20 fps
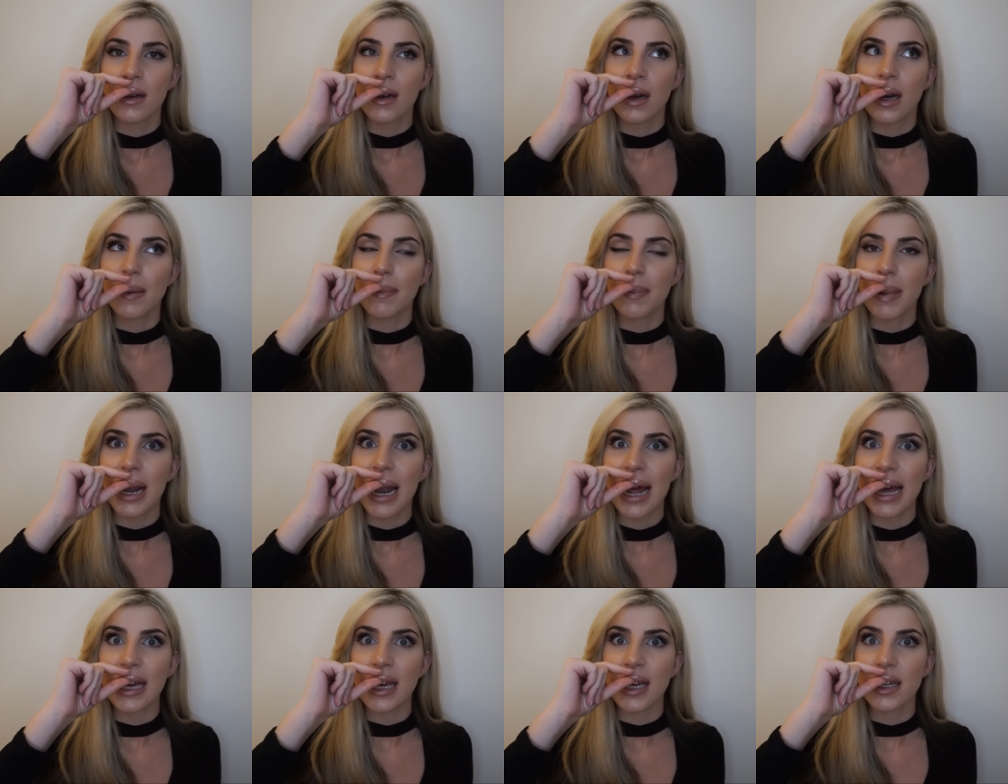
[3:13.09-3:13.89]
a
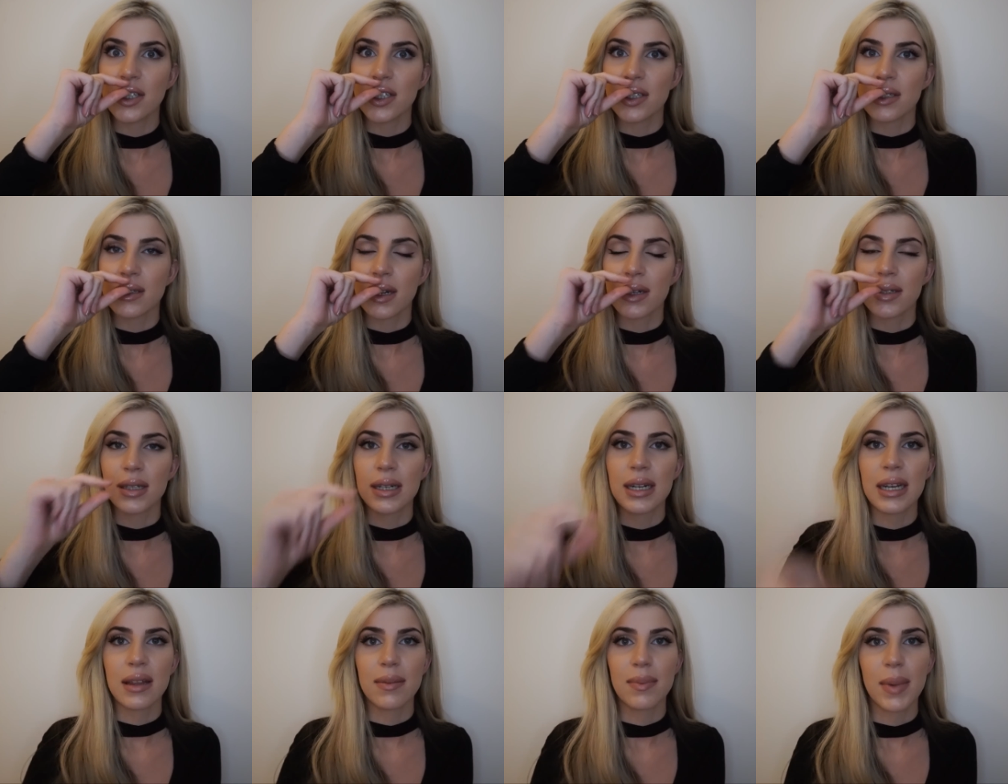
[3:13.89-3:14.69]
plate just
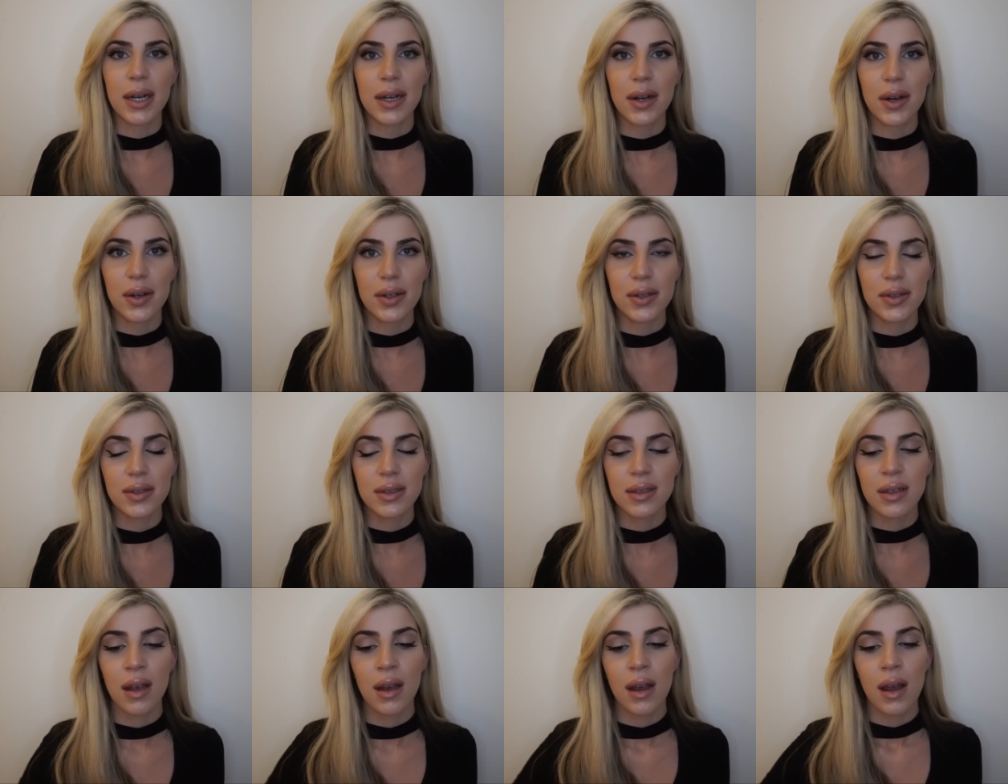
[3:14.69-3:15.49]
underneath my
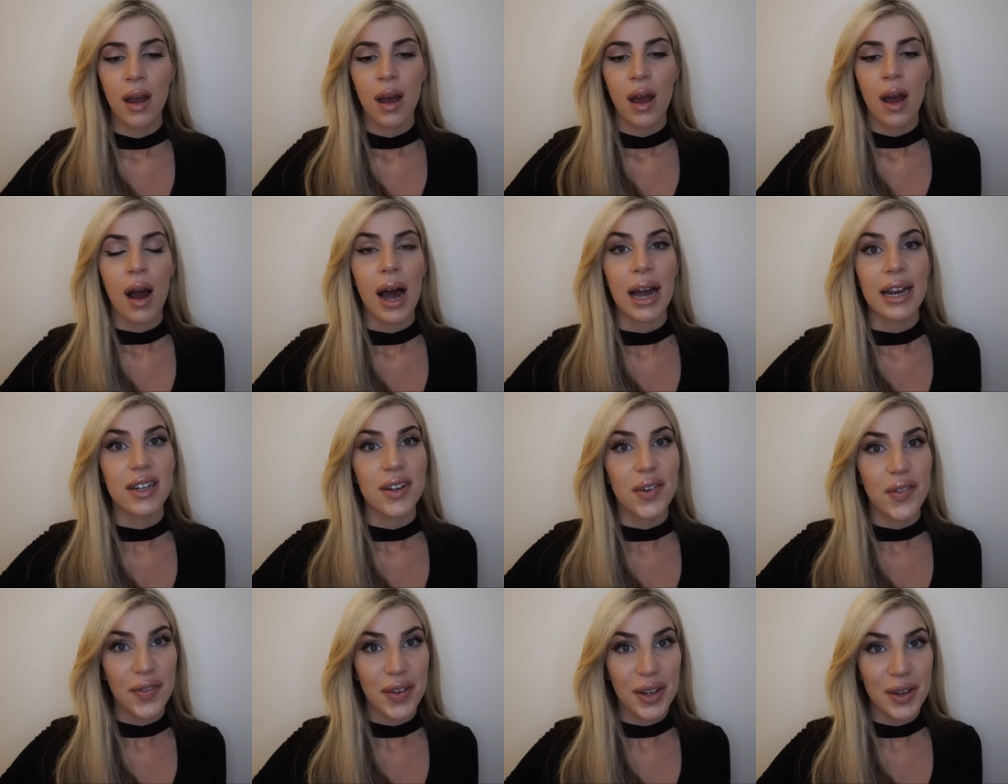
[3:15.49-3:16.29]
nose. I
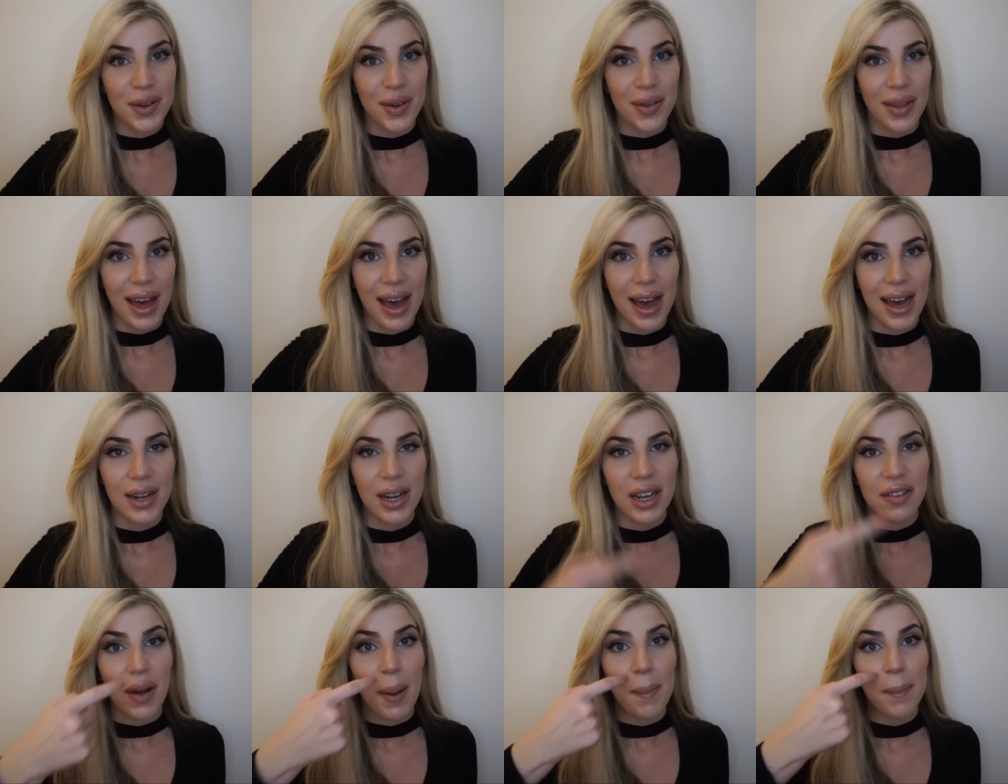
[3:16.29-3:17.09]
could feel
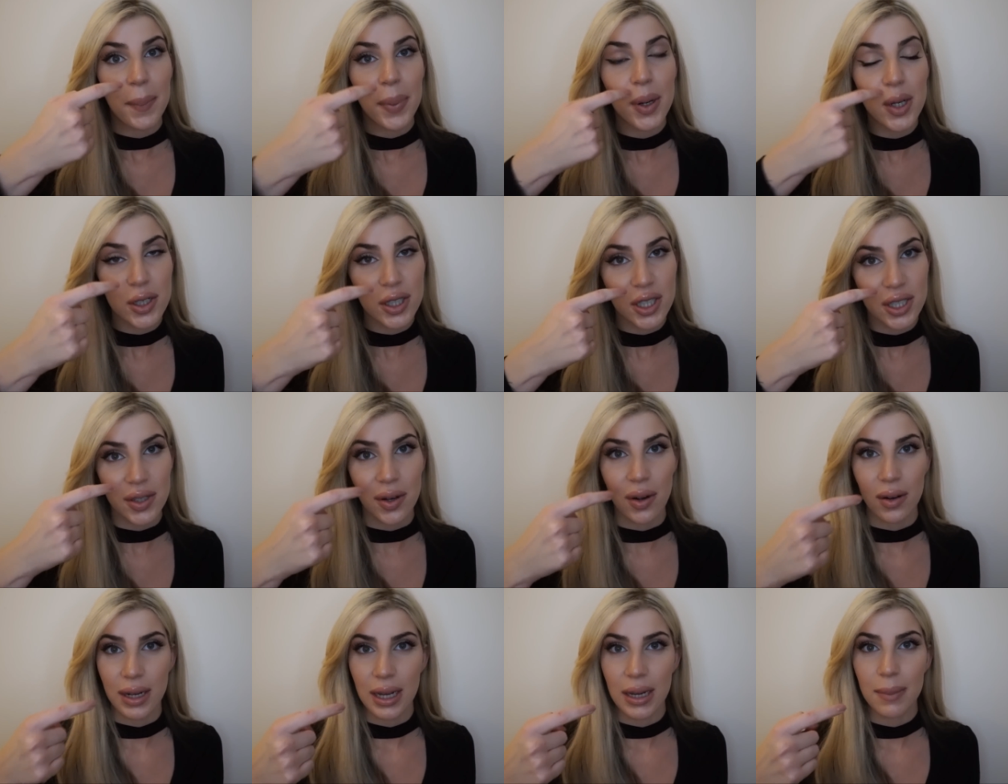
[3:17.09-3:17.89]
that if I pushed
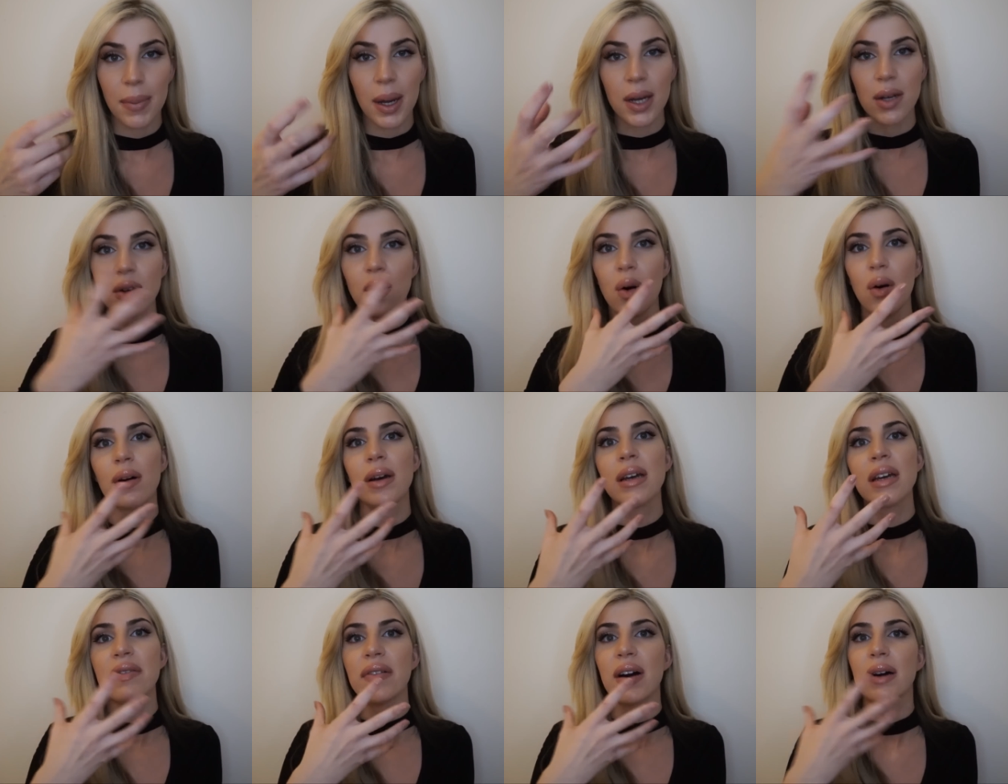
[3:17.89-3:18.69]
on it, but
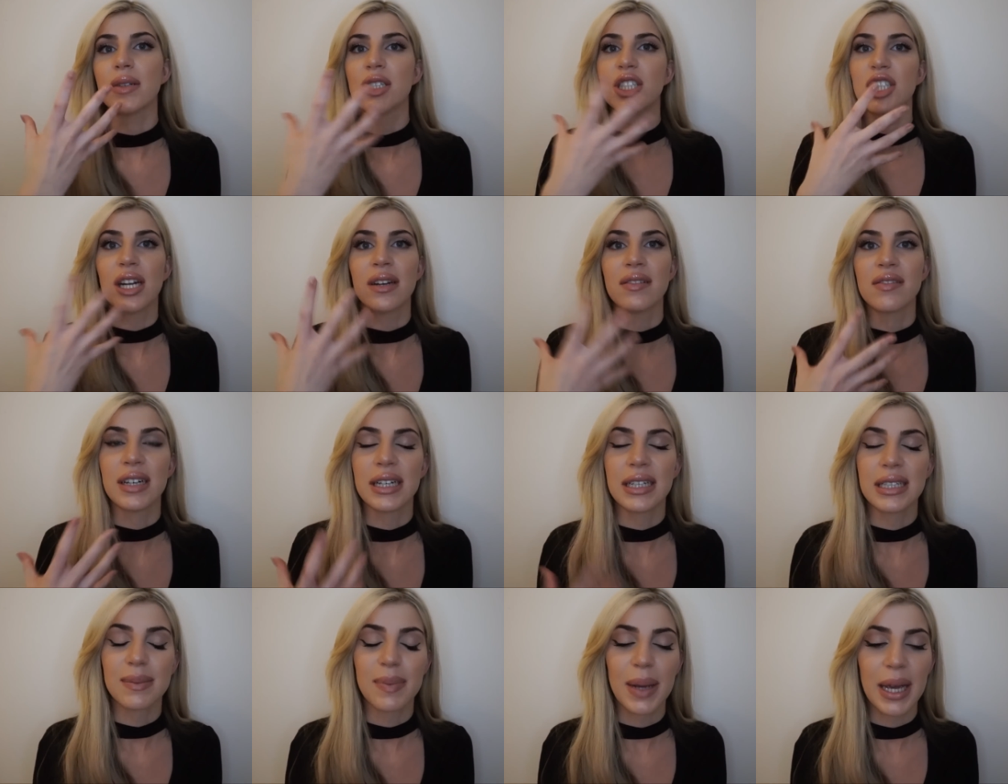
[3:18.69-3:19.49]
not if I was
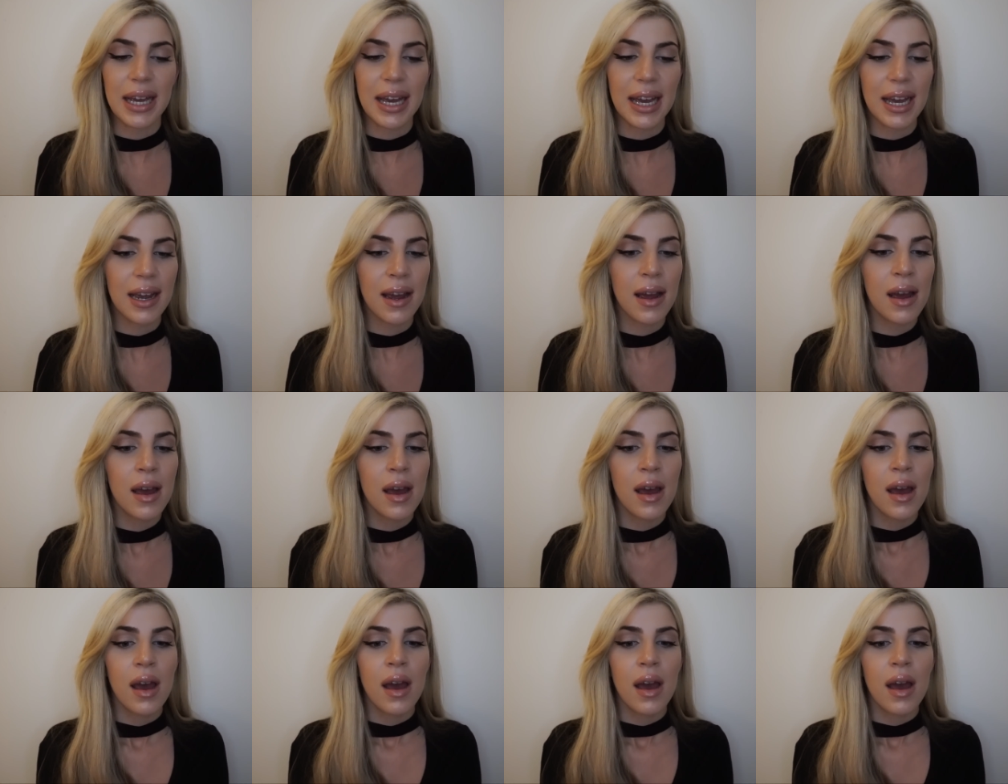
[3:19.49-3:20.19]
generally speaking.